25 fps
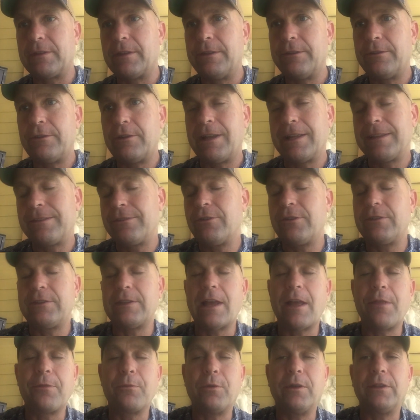They're like their
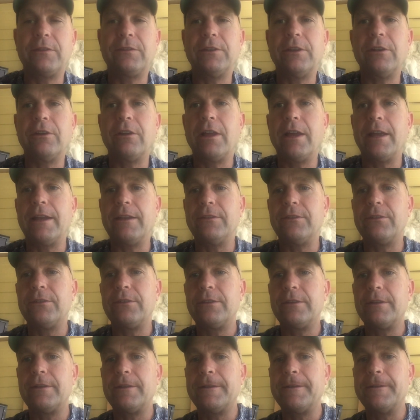Southwest
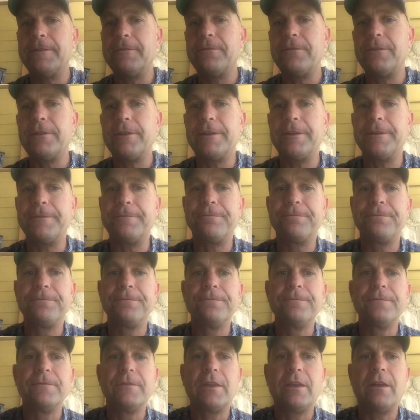Airlines
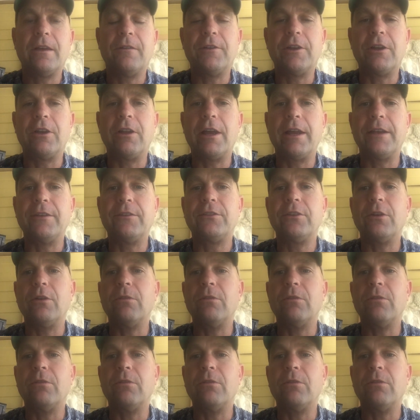of airlines.